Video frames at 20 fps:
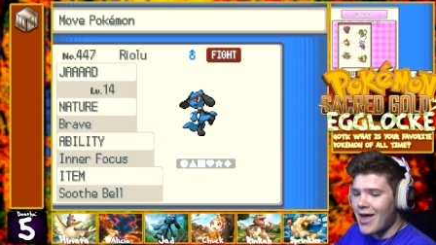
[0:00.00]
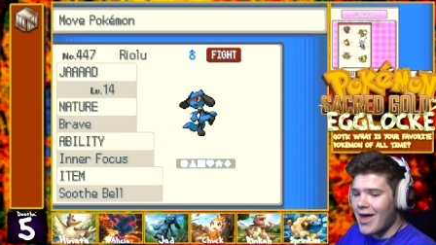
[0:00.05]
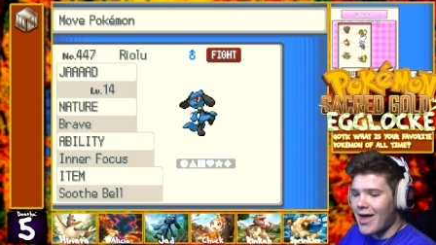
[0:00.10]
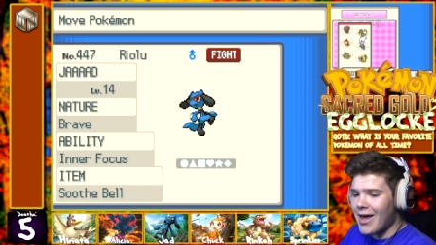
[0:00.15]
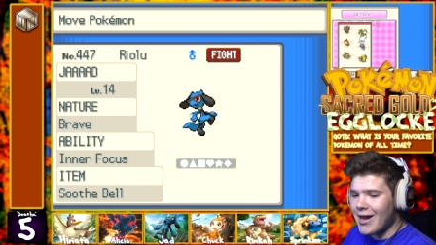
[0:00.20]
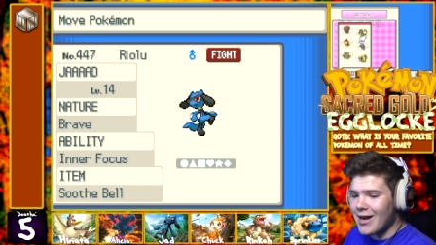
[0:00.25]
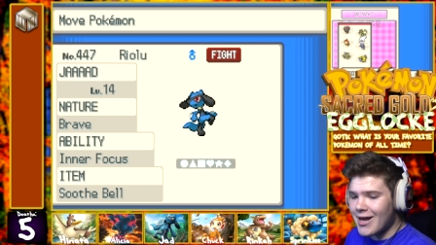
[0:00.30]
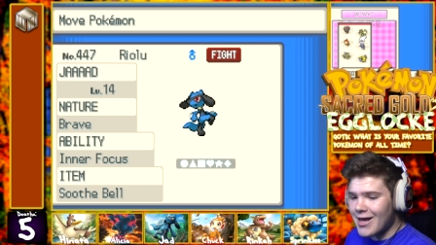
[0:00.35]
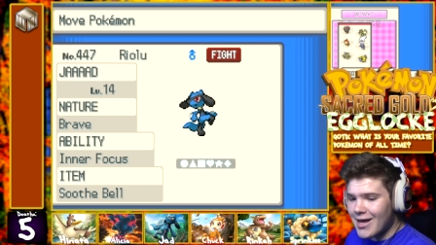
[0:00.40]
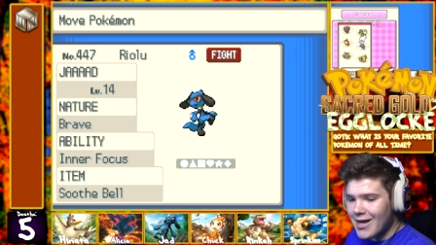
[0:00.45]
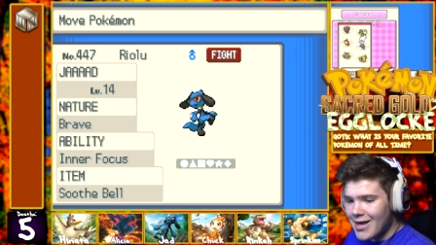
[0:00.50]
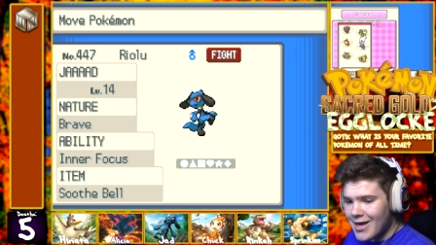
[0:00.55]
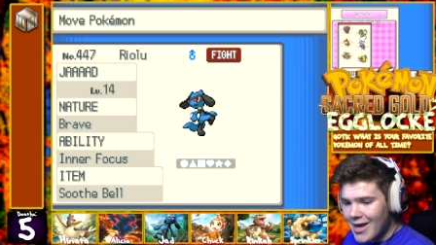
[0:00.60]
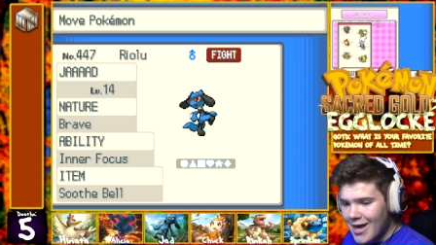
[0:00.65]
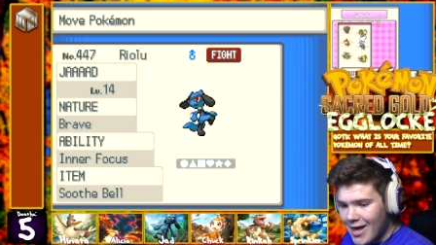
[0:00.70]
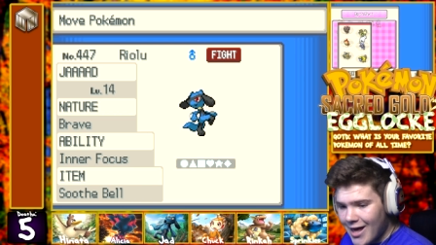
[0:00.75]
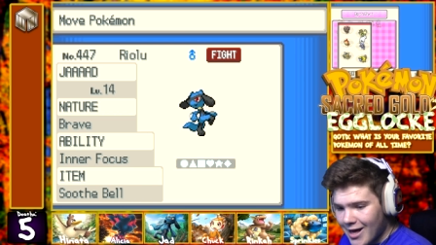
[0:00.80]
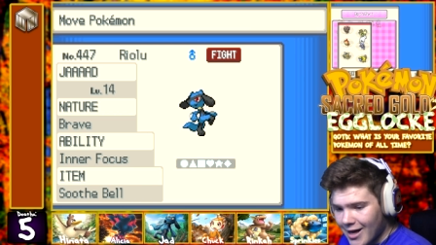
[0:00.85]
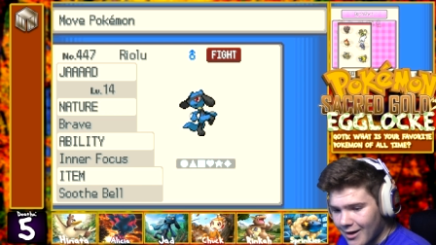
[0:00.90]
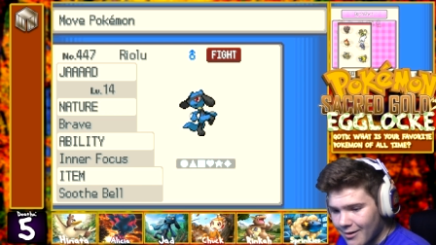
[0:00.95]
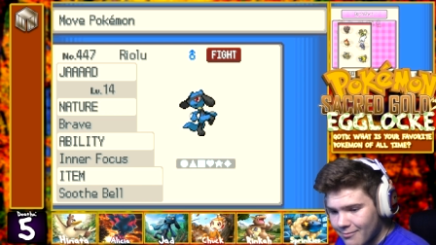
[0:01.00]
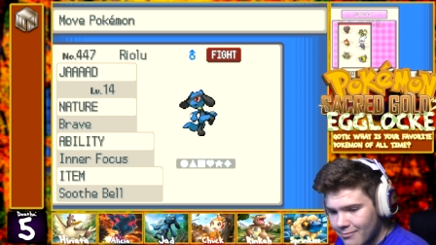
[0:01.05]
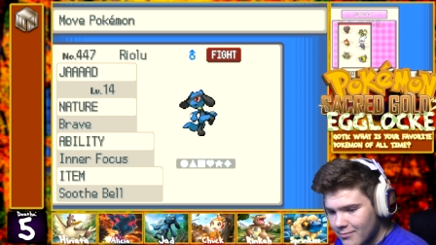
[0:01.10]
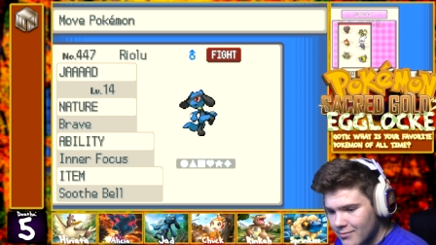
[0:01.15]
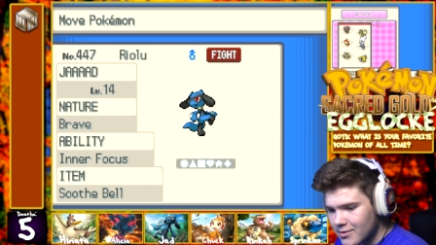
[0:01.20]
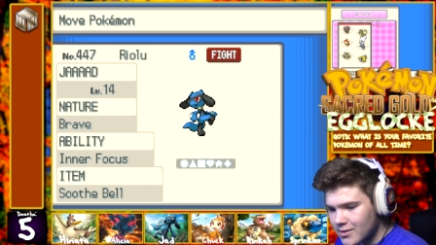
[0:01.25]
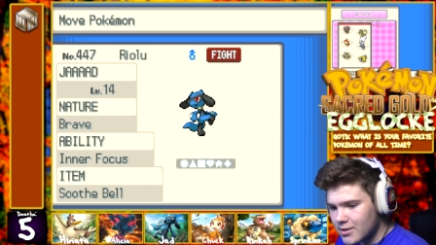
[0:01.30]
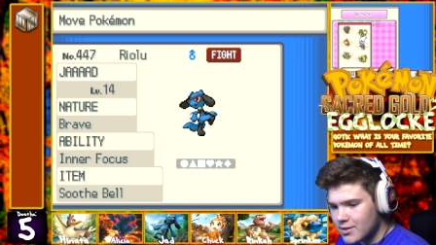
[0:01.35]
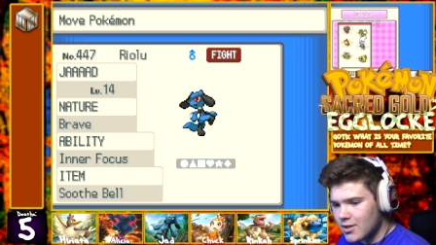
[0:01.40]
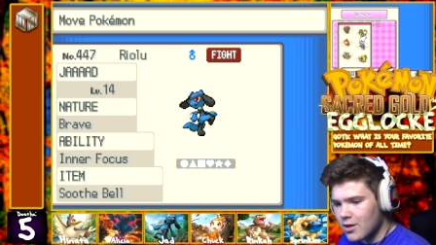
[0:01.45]
And yeah,
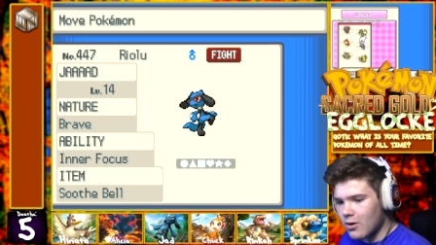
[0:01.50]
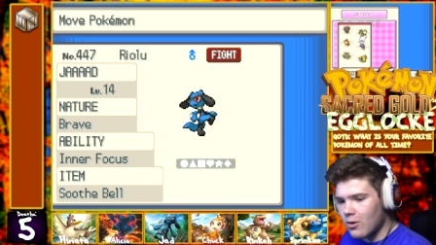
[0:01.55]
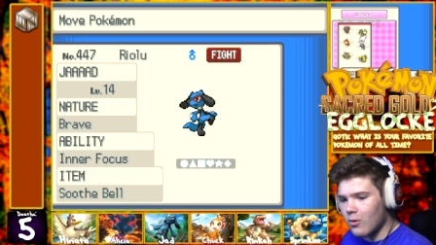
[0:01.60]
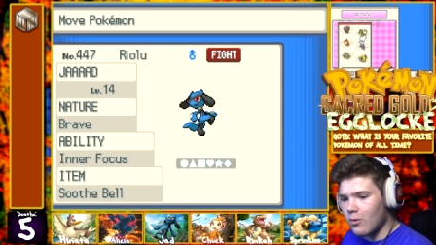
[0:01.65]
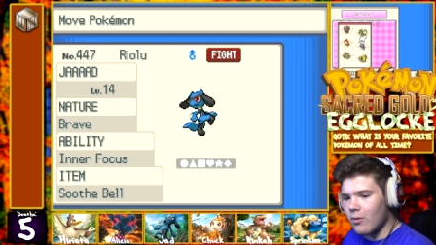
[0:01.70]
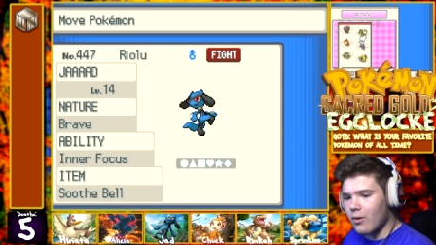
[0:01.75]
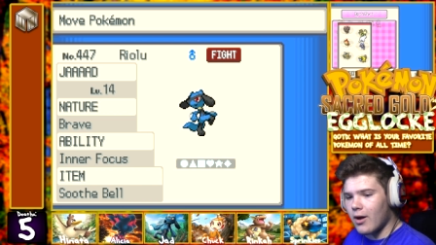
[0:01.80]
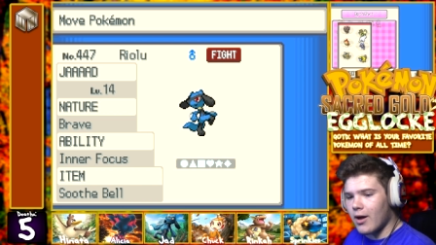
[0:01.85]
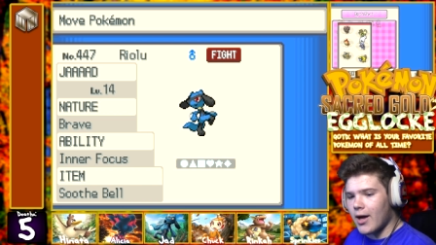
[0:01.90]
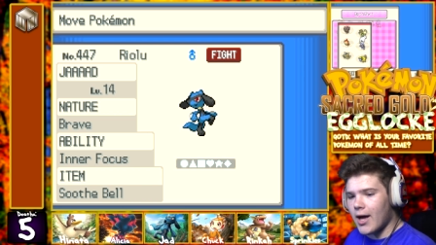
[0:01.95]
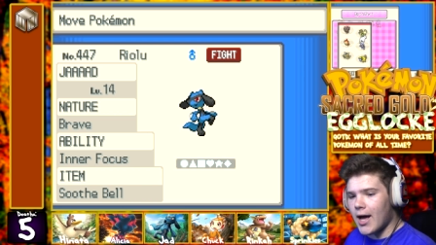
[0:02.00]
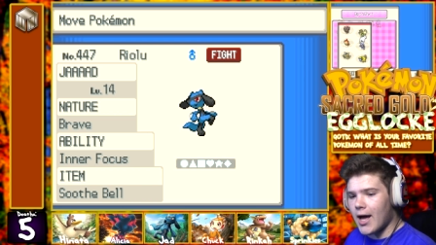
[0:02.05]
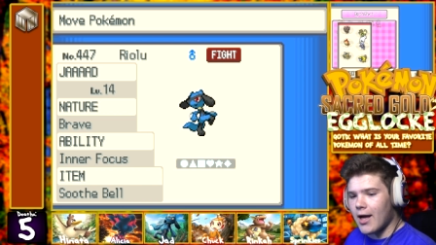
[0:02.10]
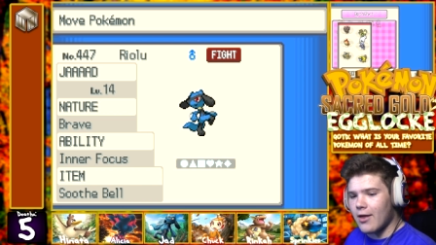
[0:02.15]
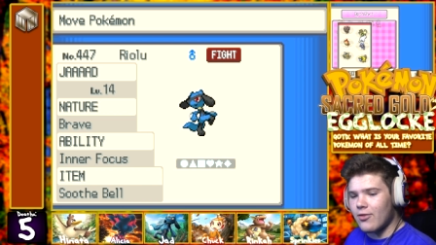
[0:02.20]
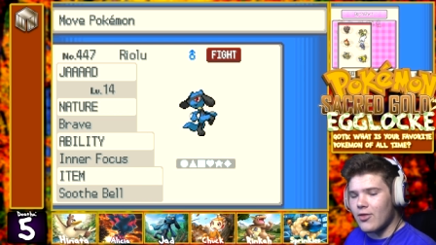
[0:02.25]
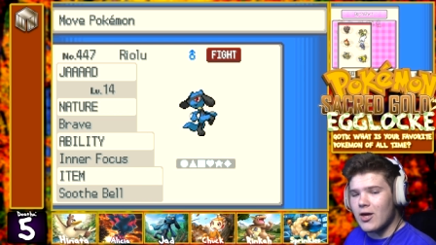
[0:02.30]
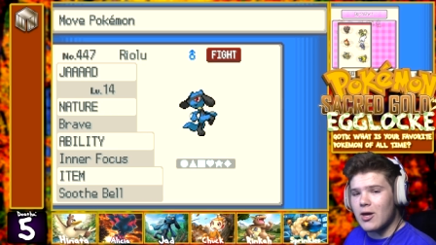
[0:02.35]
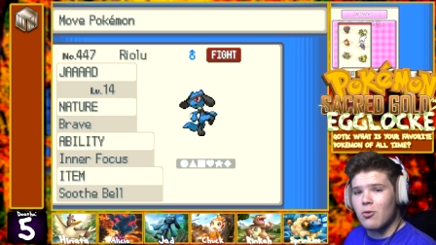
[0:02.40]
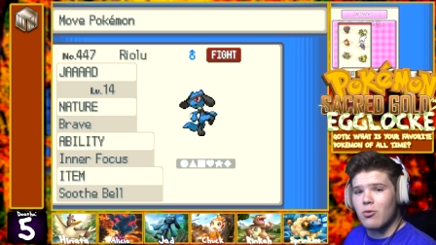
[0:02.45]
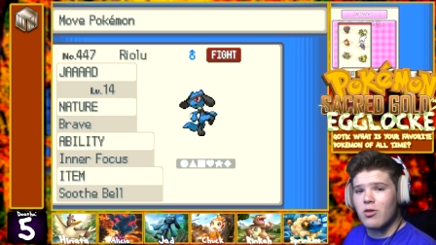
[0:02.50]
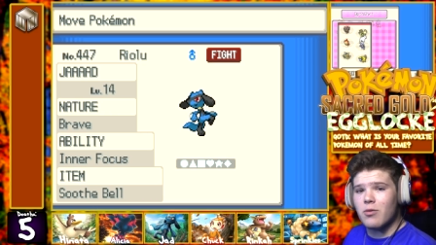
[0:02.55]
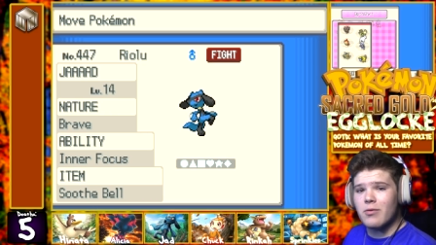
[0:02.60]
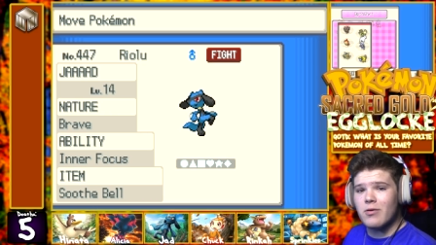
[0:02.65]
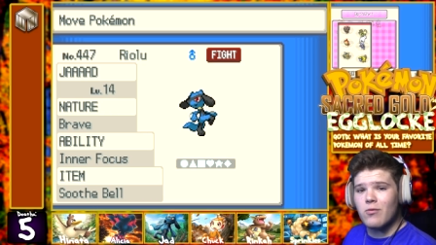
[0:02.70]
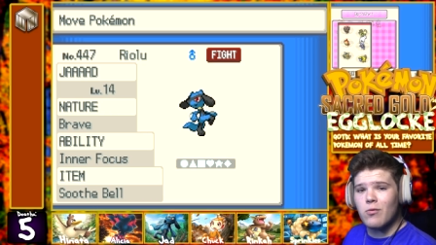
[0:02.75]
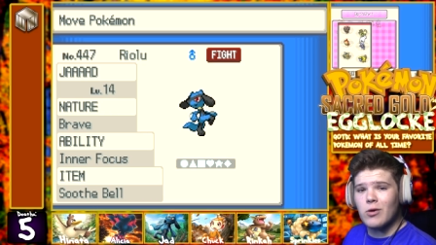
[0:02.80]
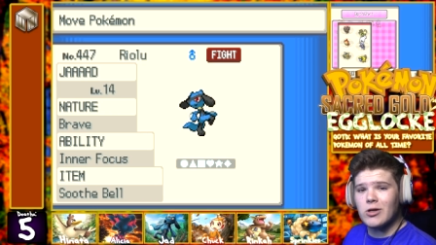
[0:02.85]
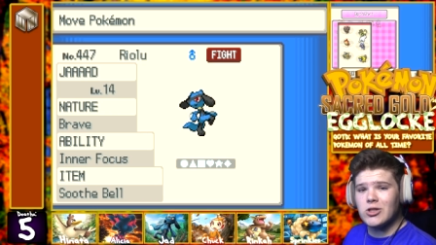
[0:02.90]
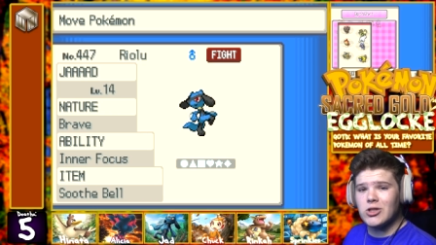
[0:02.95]
so uh, thank you so much
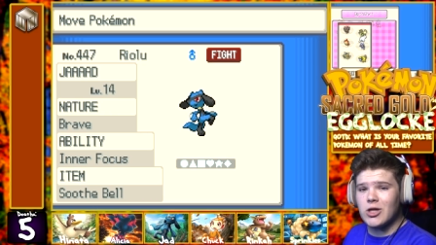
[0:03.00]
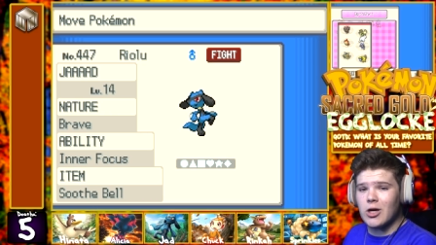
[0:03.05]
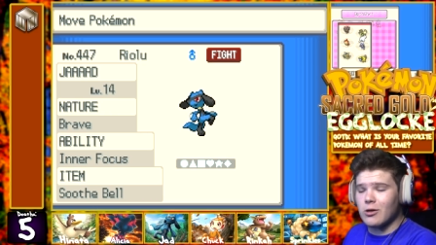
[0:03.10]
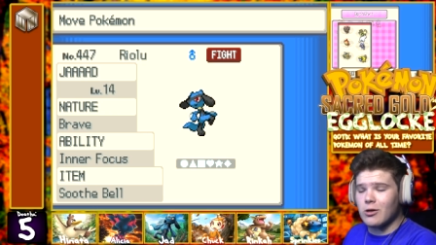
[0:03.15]
for watching.